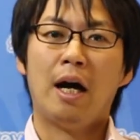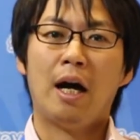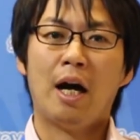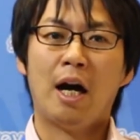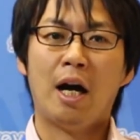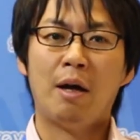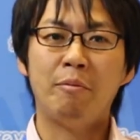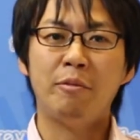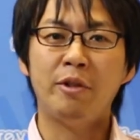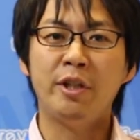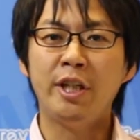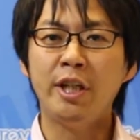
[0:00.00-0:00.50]

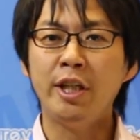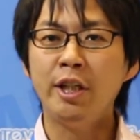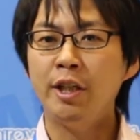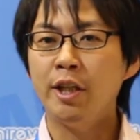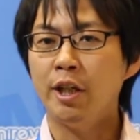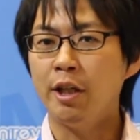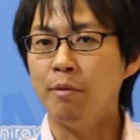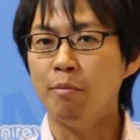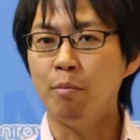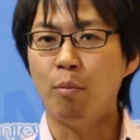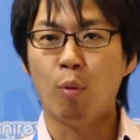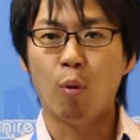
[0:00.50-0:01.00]
I
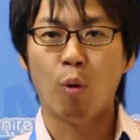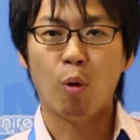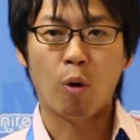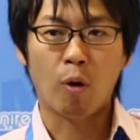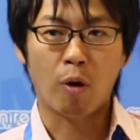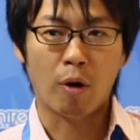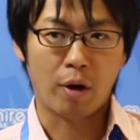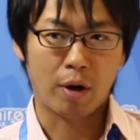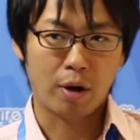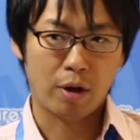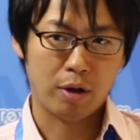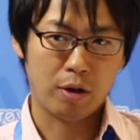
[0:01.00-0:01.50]
needed
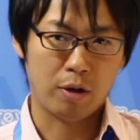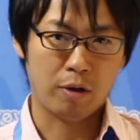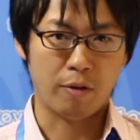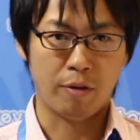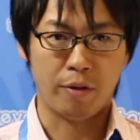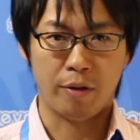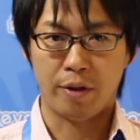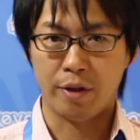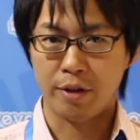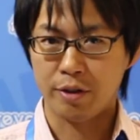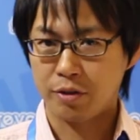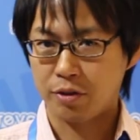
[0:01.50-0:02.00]
more
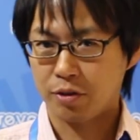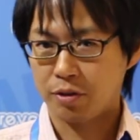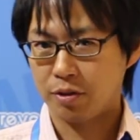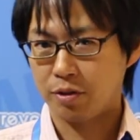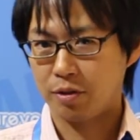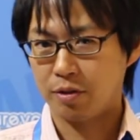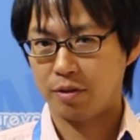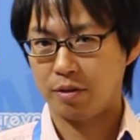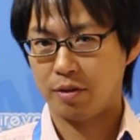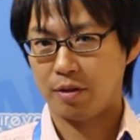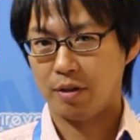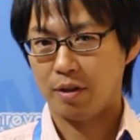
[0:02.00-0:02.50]
on
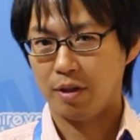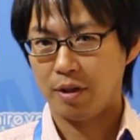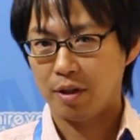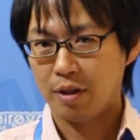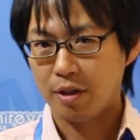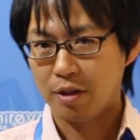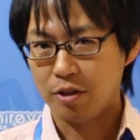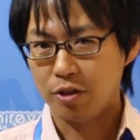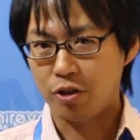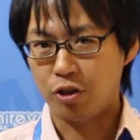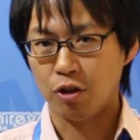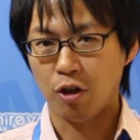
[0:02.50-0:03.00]
this
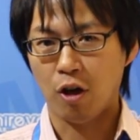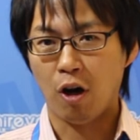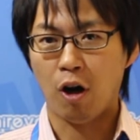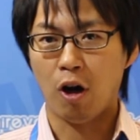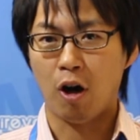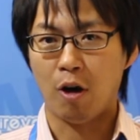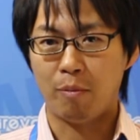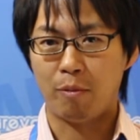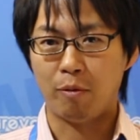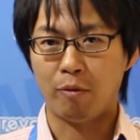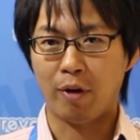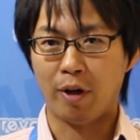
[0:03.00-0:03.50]

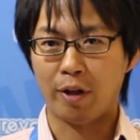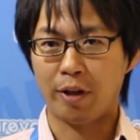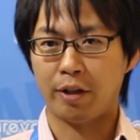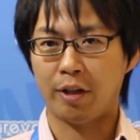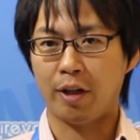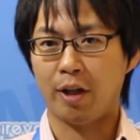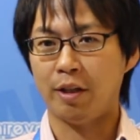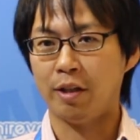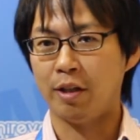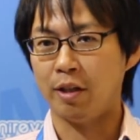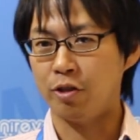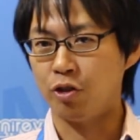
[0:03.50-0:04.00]
job rather
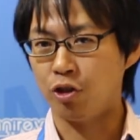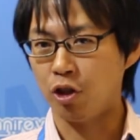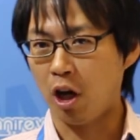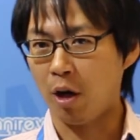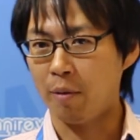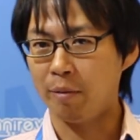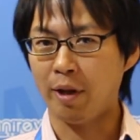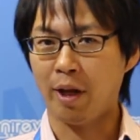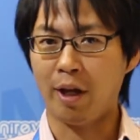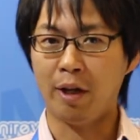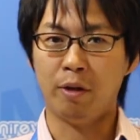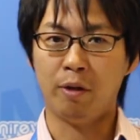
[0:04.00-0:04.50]
than the
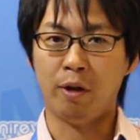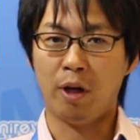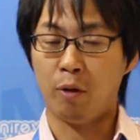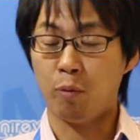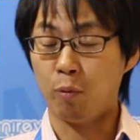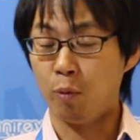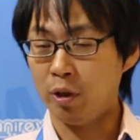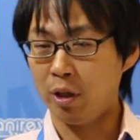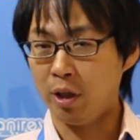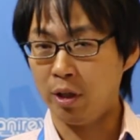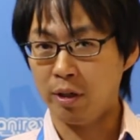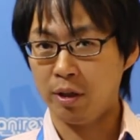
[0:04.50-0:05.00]
job I
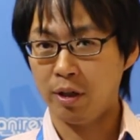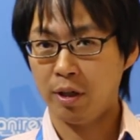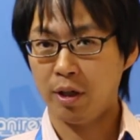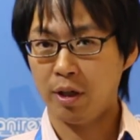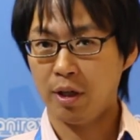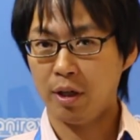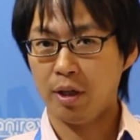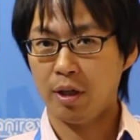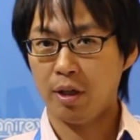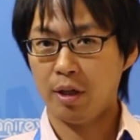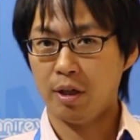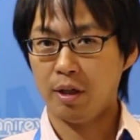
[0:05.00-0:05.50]
really
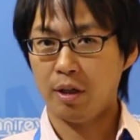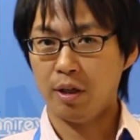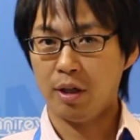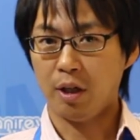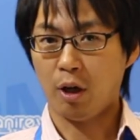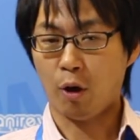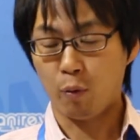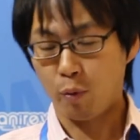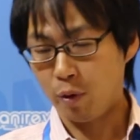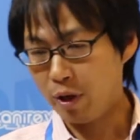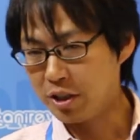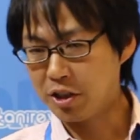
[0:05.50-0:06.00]

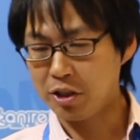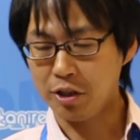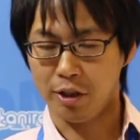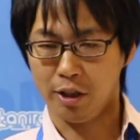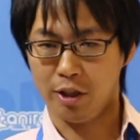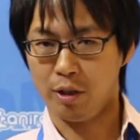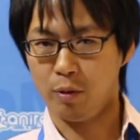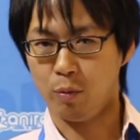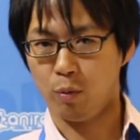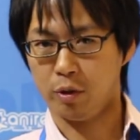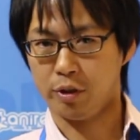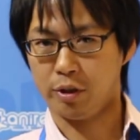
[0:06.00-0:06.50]

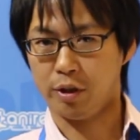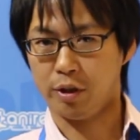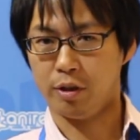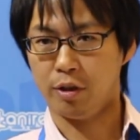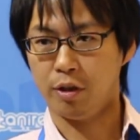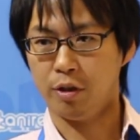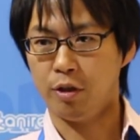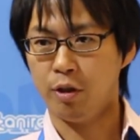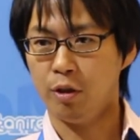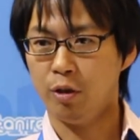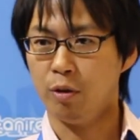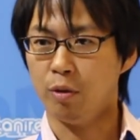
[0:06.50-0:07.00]
originally wanted to
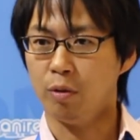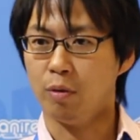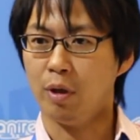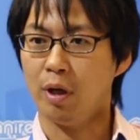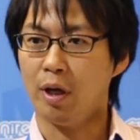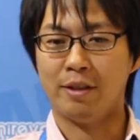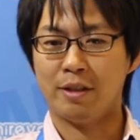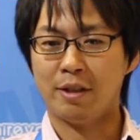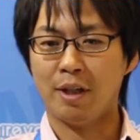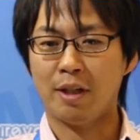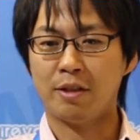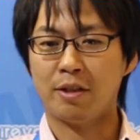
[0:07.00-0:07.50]
do.
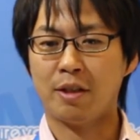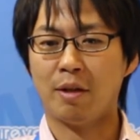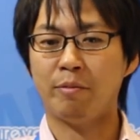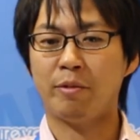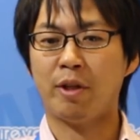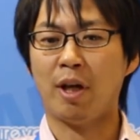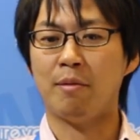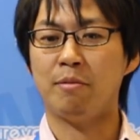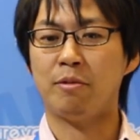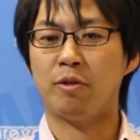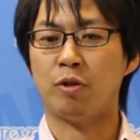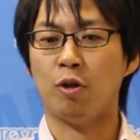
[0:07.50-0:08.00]
So that
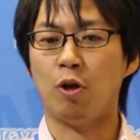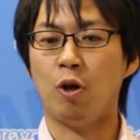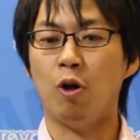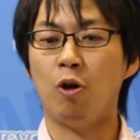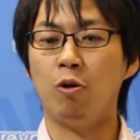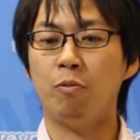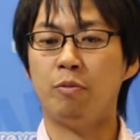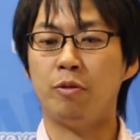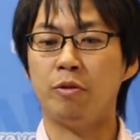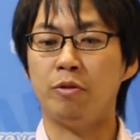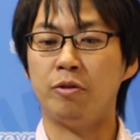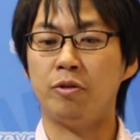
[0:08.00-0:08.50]
sometimes
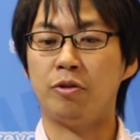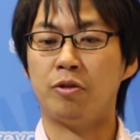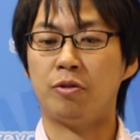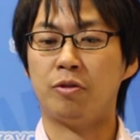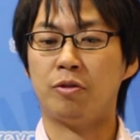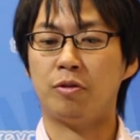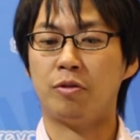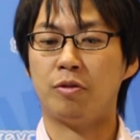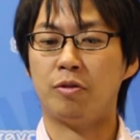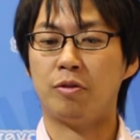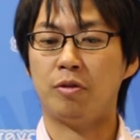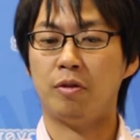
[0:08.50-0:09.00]

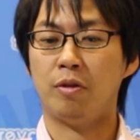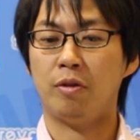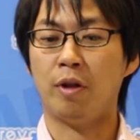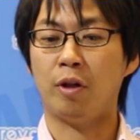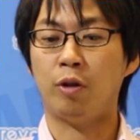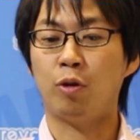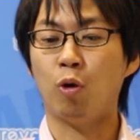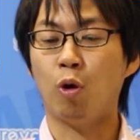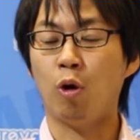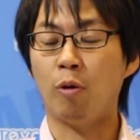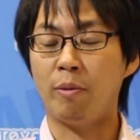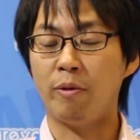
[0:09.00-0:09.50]
opens the
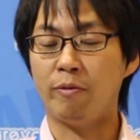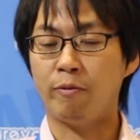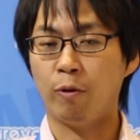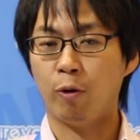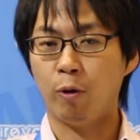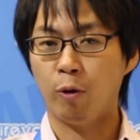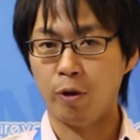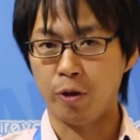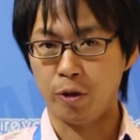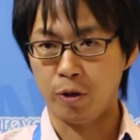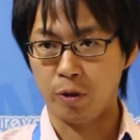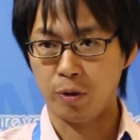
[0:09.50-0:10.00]
door
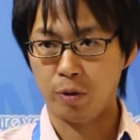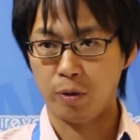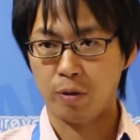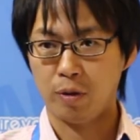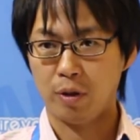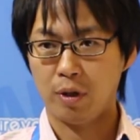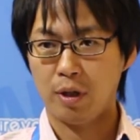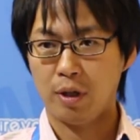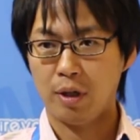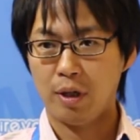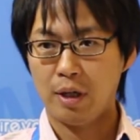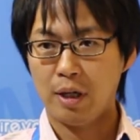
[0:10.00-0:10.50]
before you.
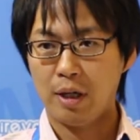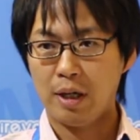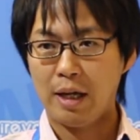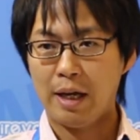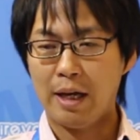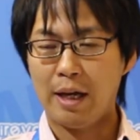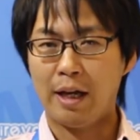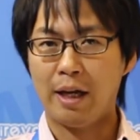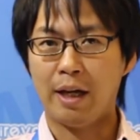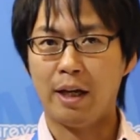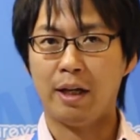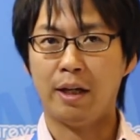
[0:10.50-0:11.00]

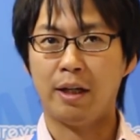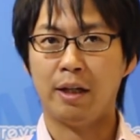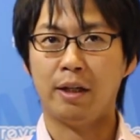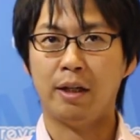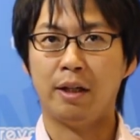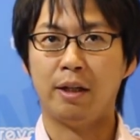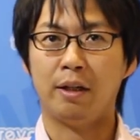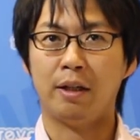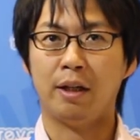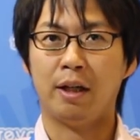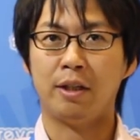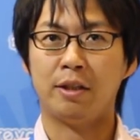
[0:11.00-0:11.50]

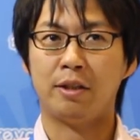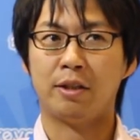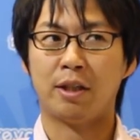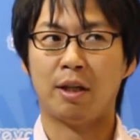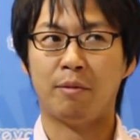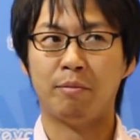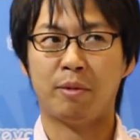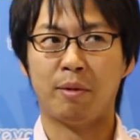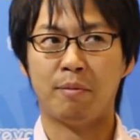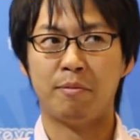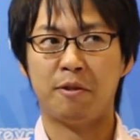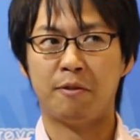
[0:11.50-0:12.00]
And I
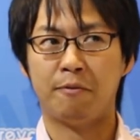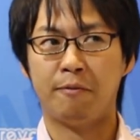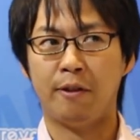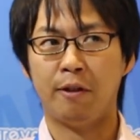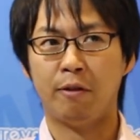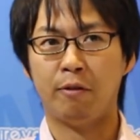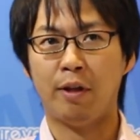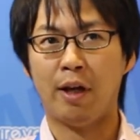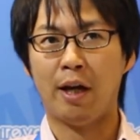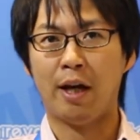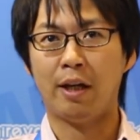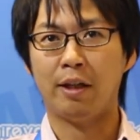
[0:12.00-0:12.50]
sometimes
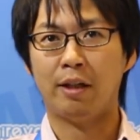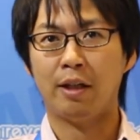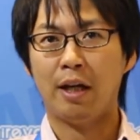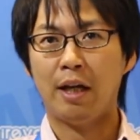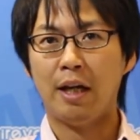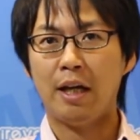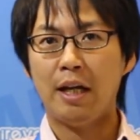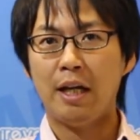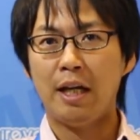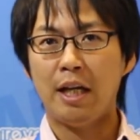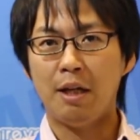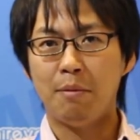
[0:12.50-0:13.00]
feel that
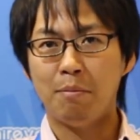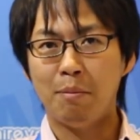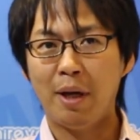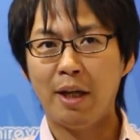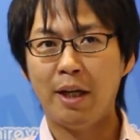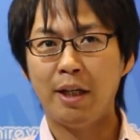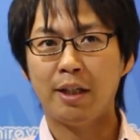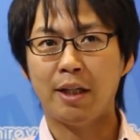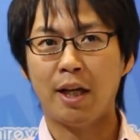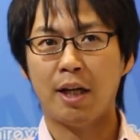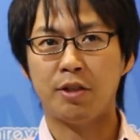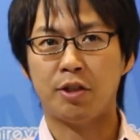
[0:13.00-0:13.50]
in
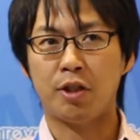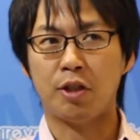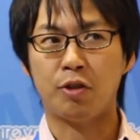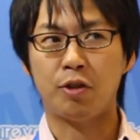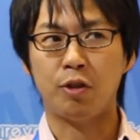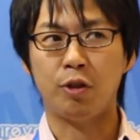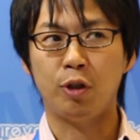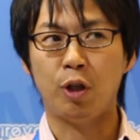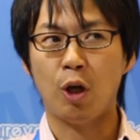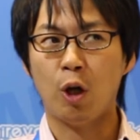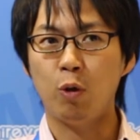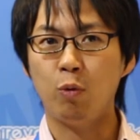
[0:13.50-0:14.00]
many cases,
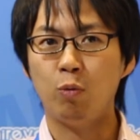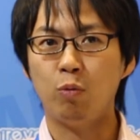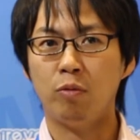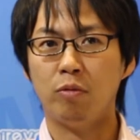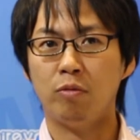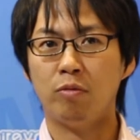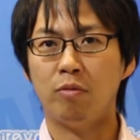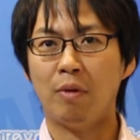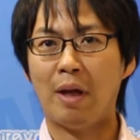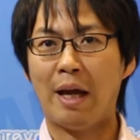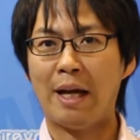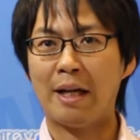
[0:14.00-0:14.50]
you don't
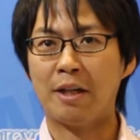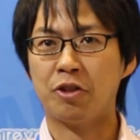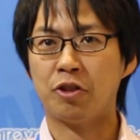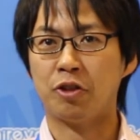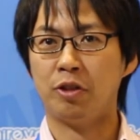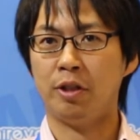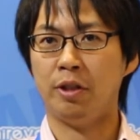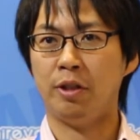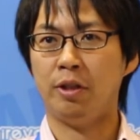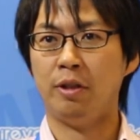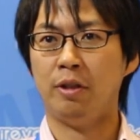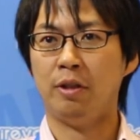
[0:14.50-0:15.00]

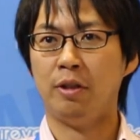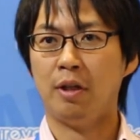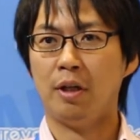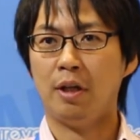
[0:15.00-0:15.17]
actually